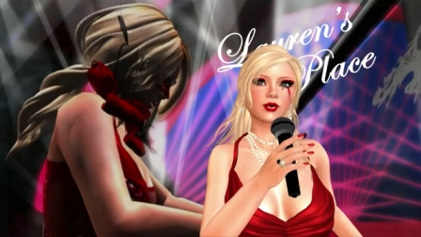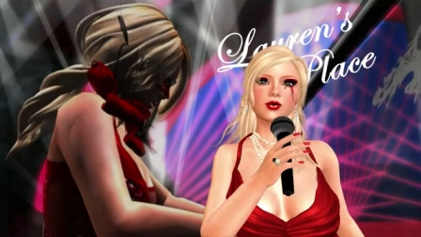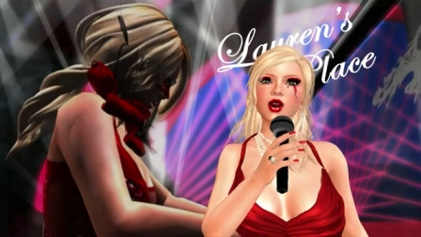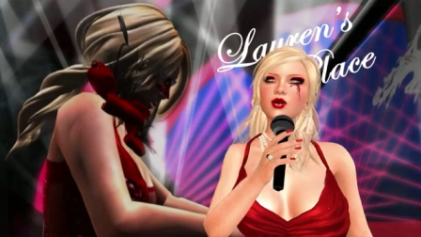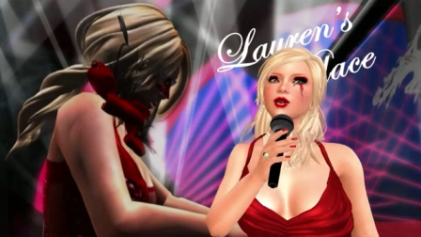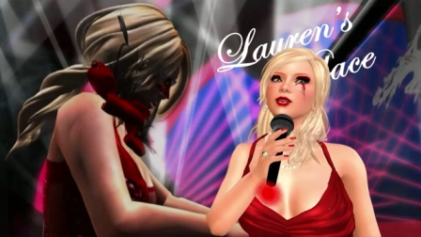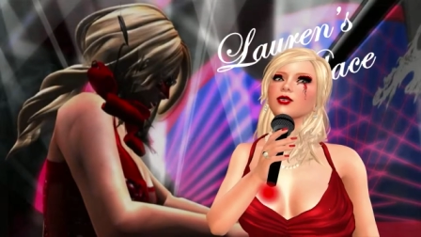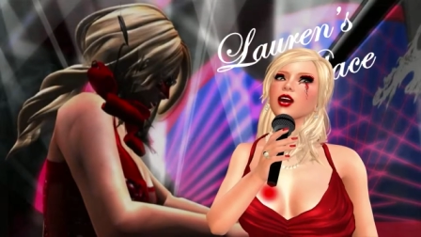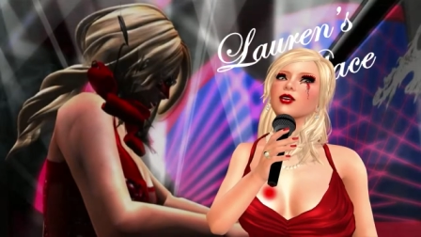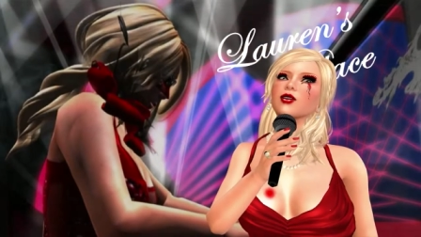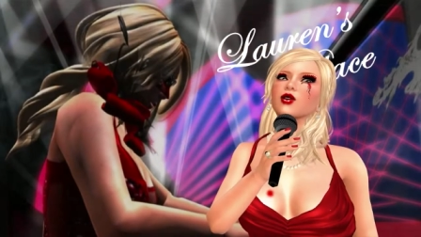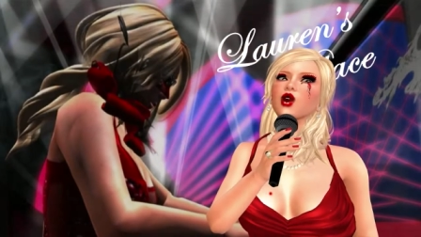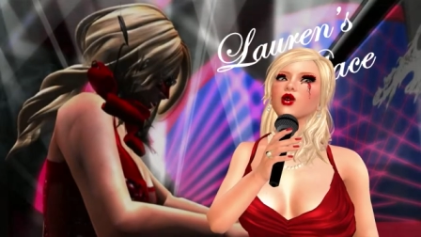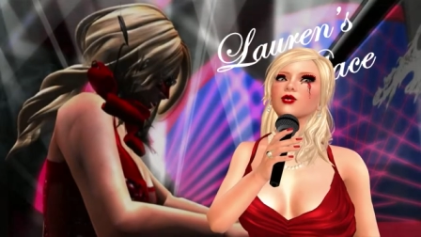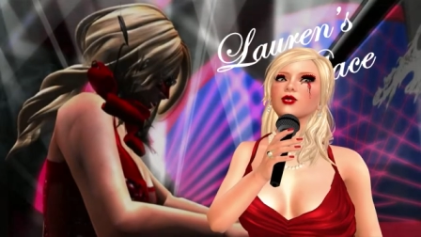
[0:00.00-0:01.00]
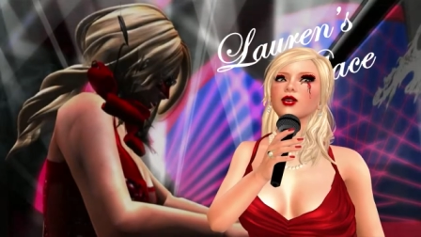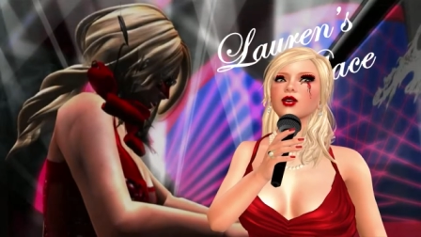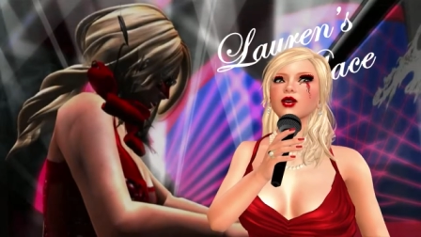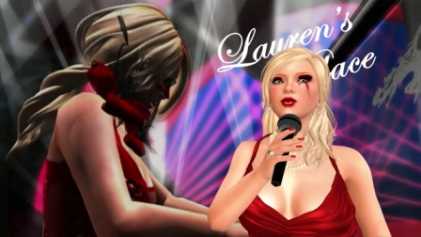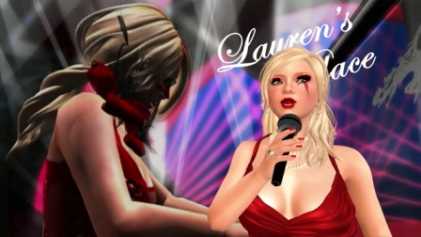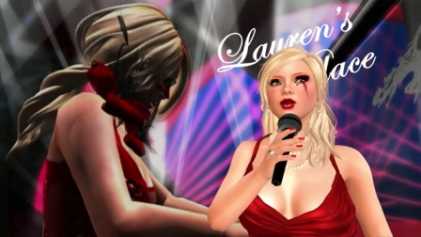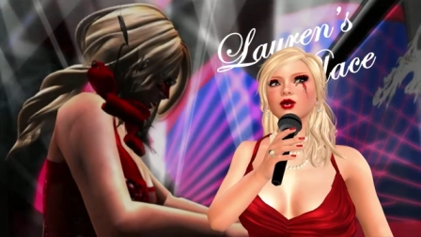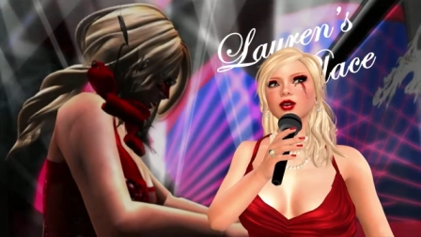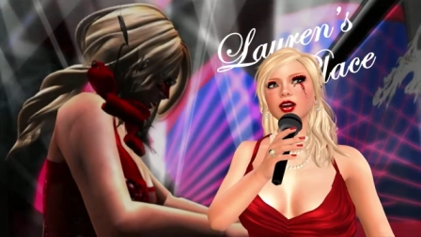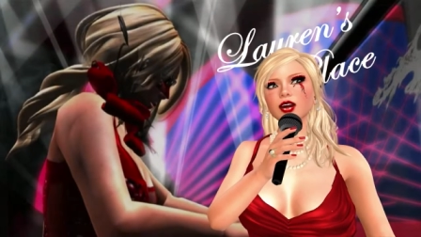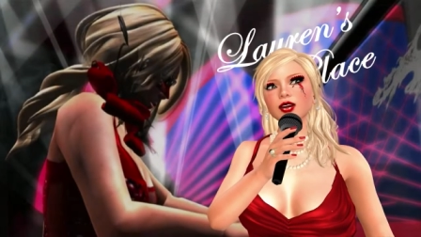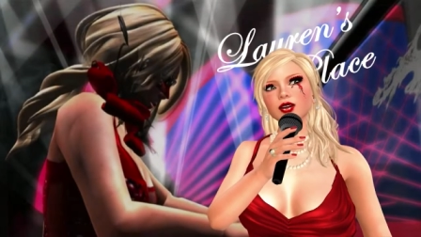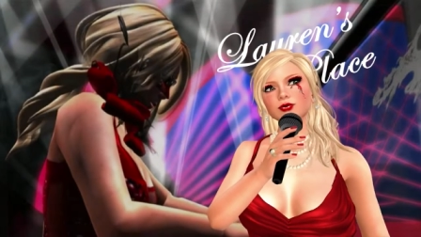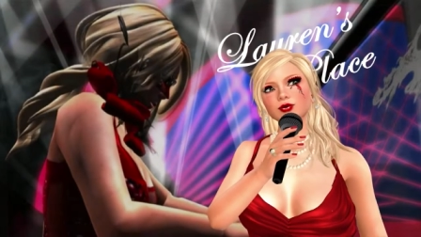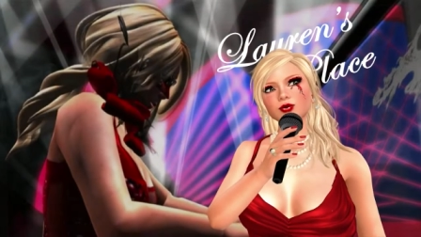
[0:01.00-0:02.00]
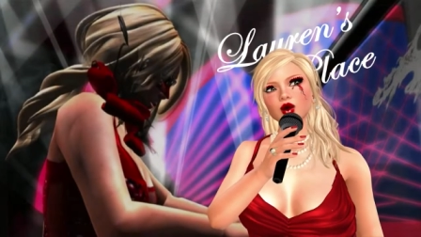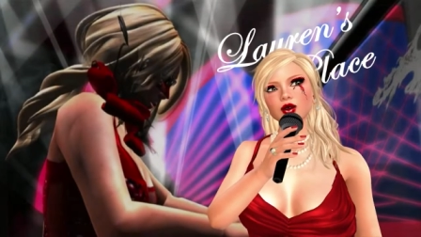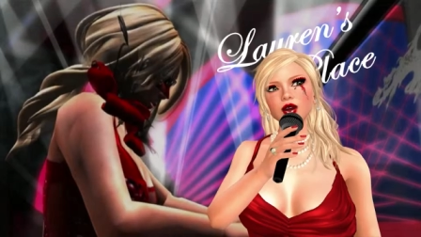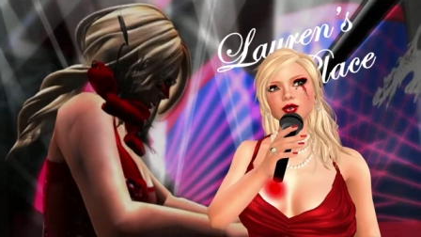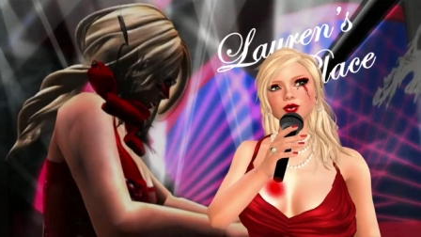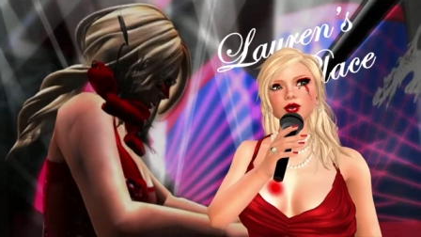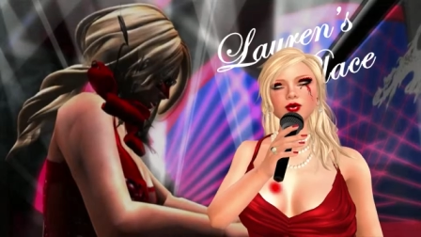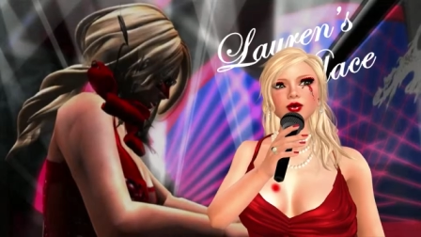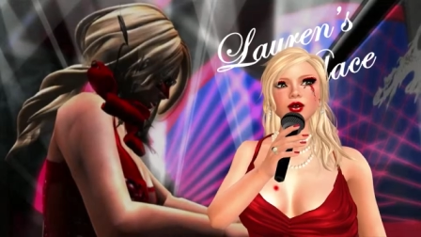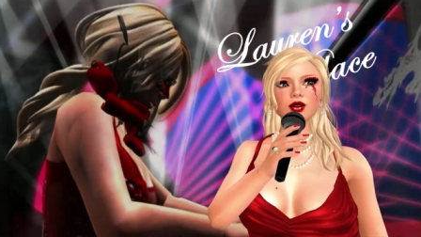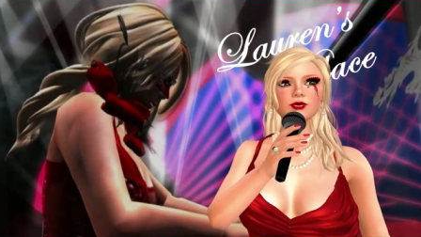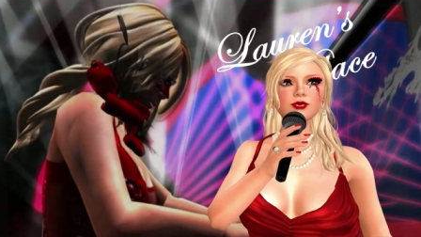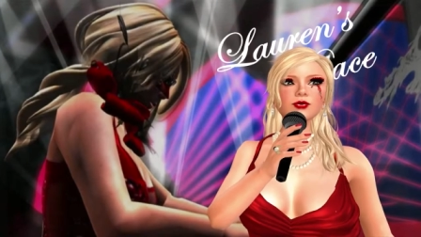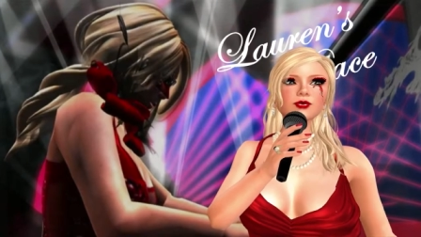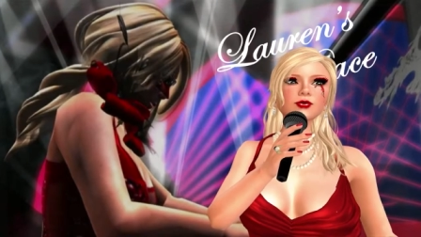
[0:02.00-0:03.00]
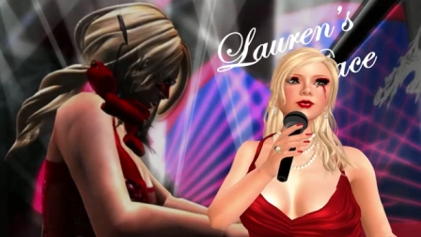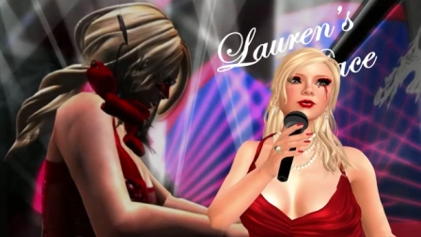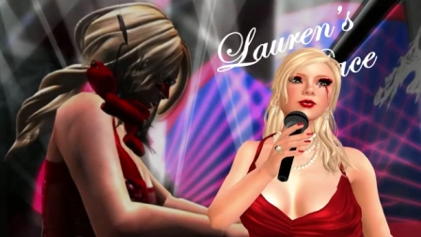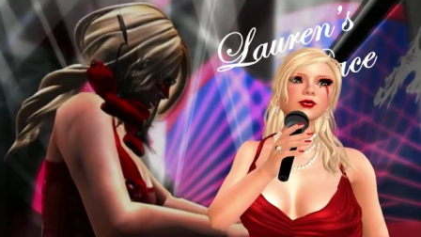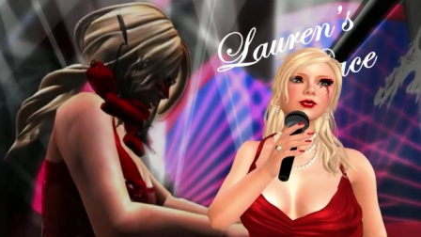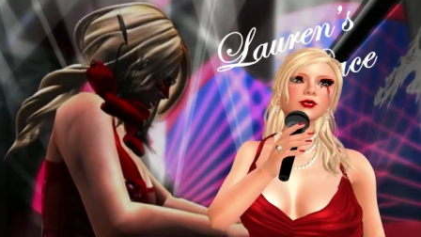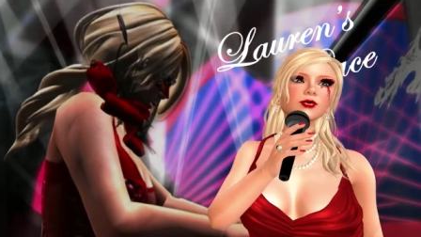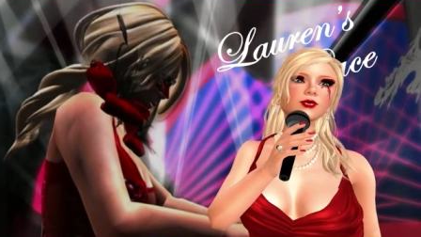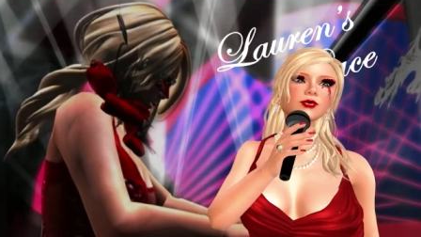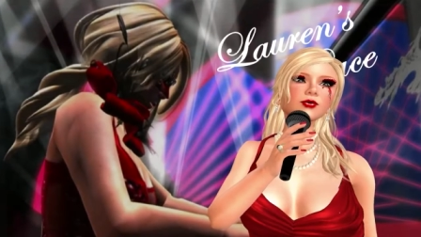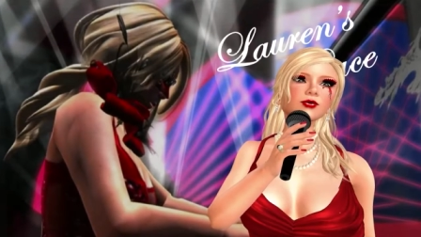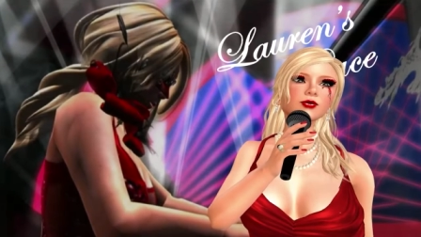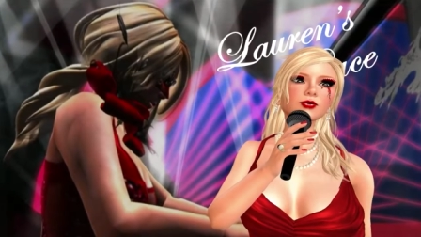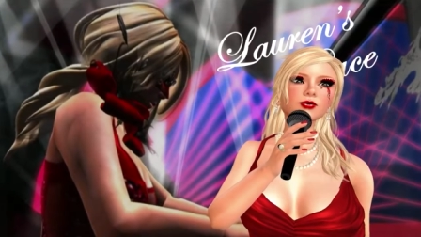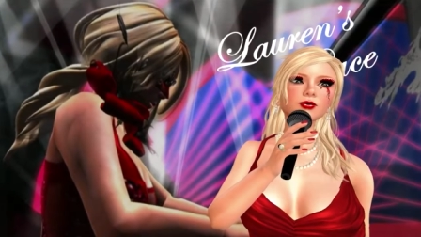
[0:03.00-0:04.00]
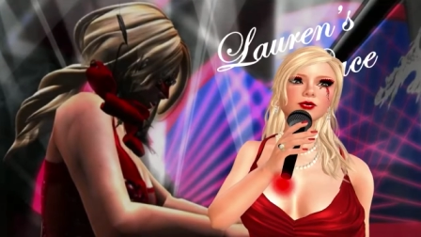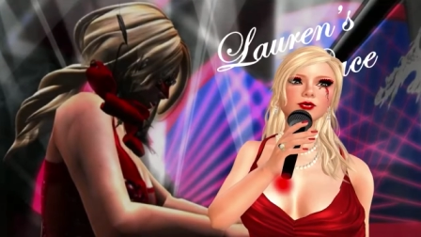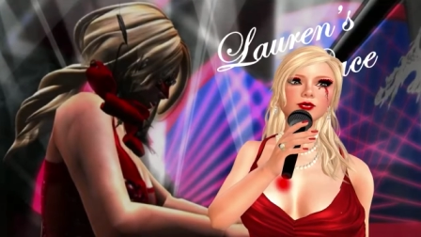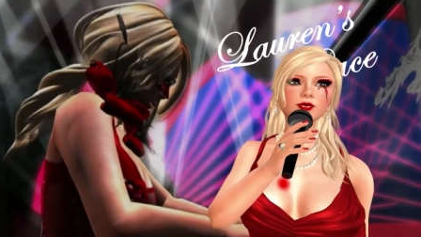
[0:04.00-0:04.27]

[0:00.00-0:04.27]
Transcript: that? How one? about uh, dog eat dog? Oh, I don't know that one.